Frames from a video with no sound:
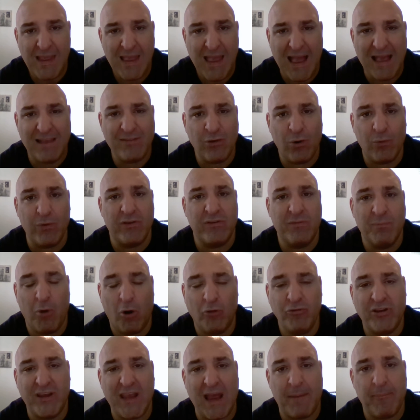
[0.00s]
As always,
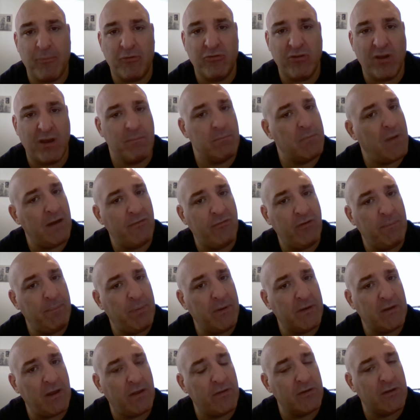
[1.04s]
multi-capper site. My free
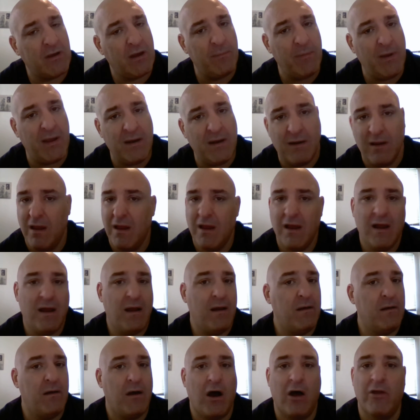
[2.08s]
pick doesn't come in.
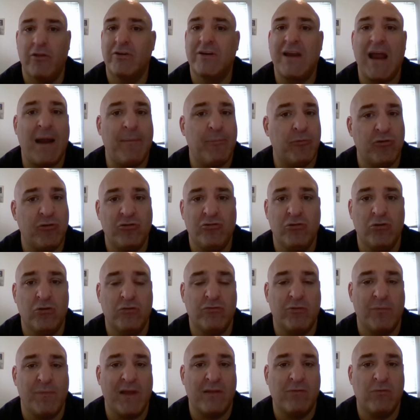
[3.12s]
Other cappers to
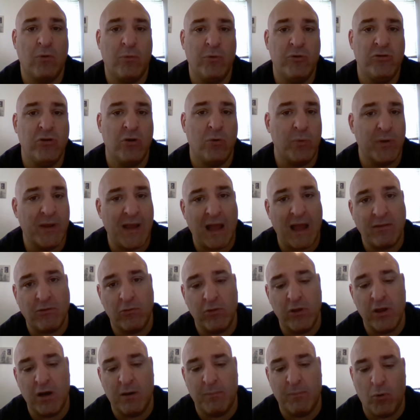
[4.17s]
choose from. That's what we do. We got the
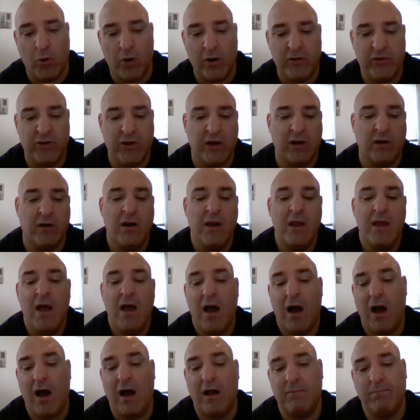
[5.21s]
leaderboards here.
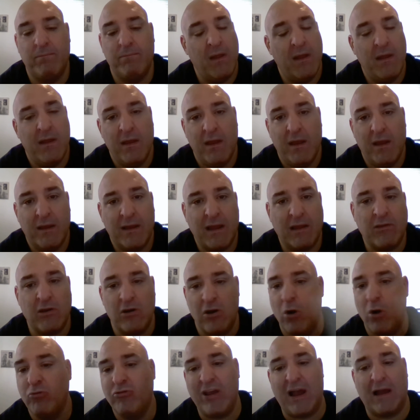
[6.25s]
Got the
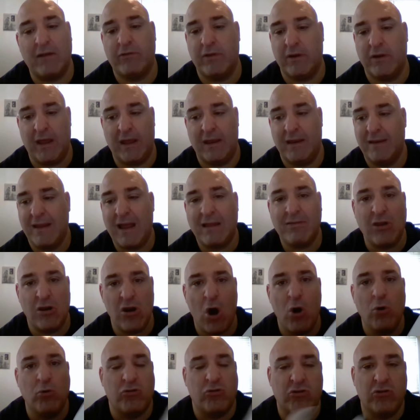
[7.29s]
notes out today. Got the
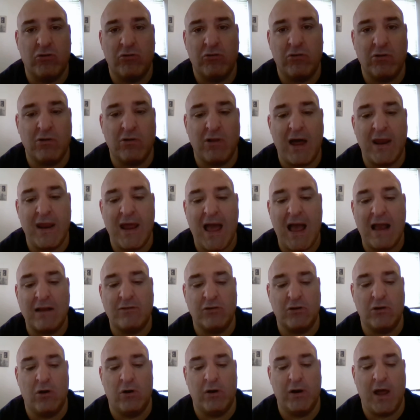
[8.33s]
notes because there's a lot of
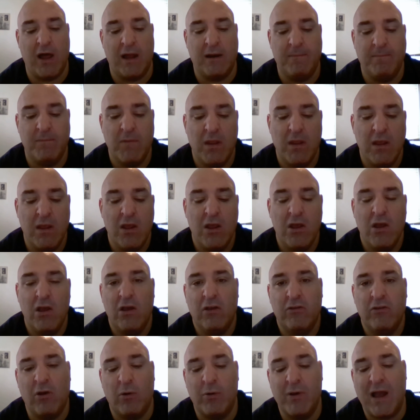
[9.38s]
action going on.
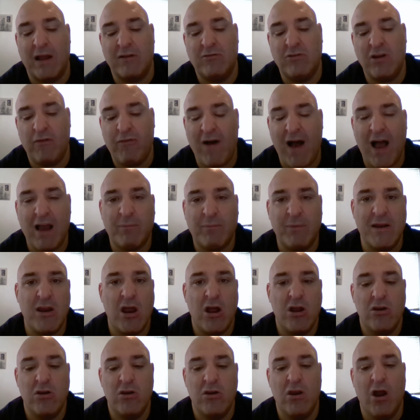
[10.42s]
So we got Jeff
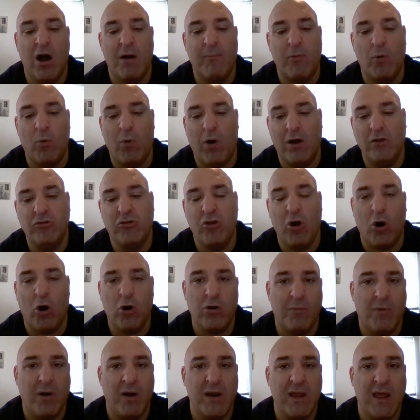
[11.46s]
Hockman, number one
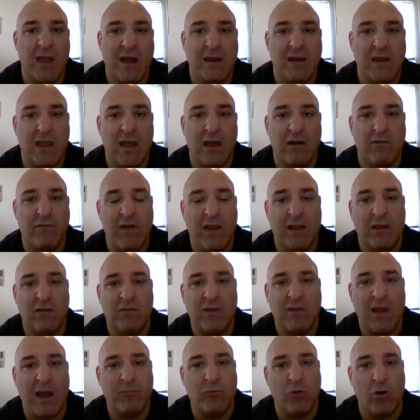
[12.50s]
total money on the
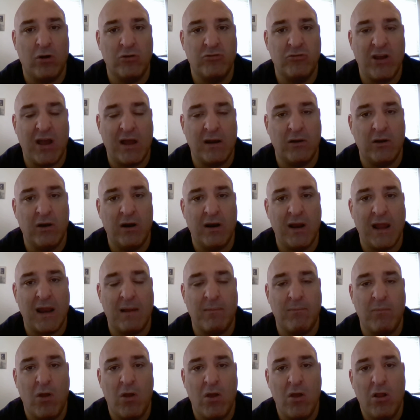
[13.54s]
Vegas Top Dog channel here that
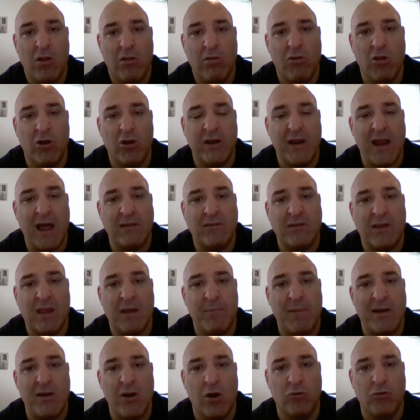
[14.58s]
I'm looking at to
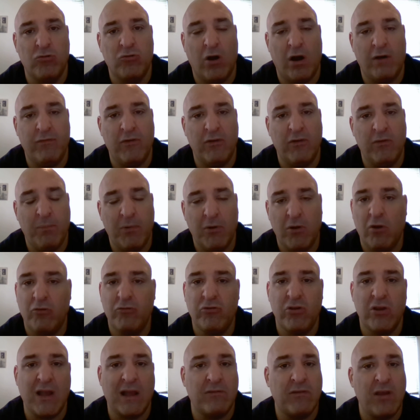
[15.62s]
get my notes off of. But
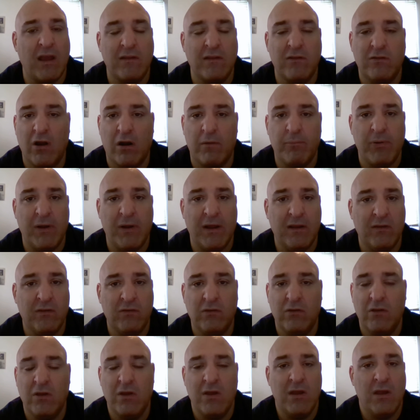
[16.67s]
also you got 10-star
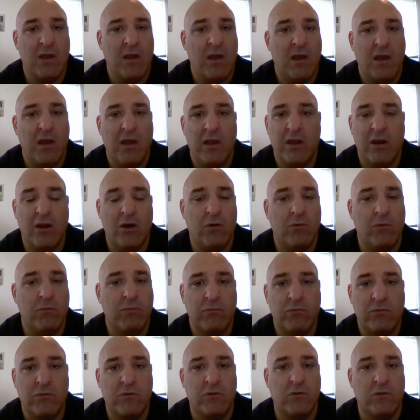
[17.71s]
picks. You know,